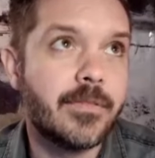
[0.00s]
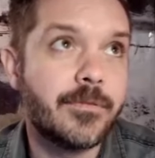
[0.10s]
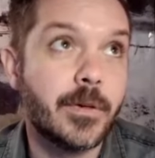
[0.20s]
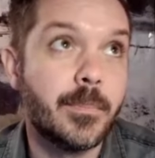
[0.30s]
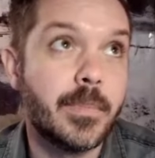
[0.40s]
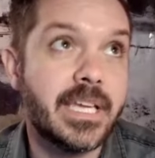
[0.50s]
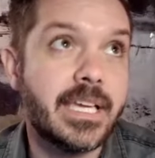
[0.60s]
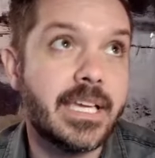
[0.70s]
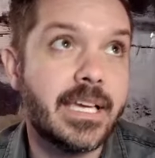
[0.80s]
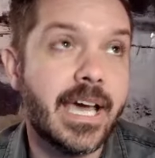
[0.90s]
for
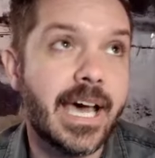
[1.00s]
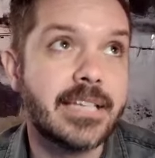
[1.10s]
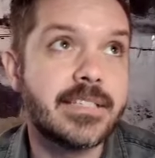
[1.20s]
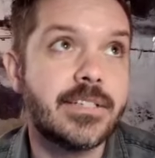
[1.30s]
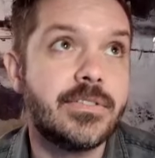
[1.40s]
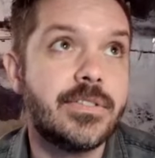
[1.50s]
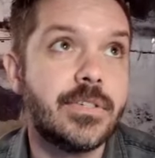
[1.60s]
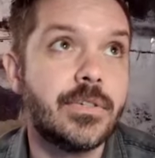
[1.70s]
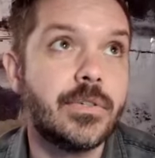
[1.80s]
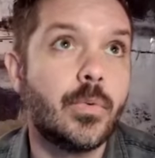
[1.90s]
me has to
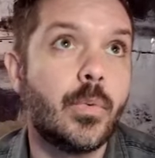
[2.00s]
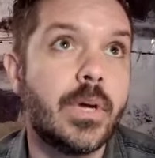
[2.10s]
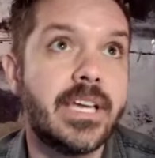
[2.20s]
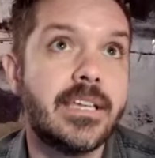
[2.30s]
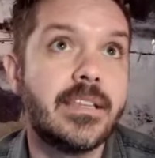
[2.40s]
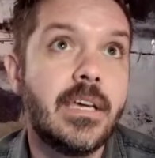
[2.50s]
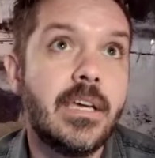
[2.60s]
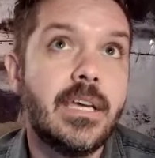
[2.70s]
do with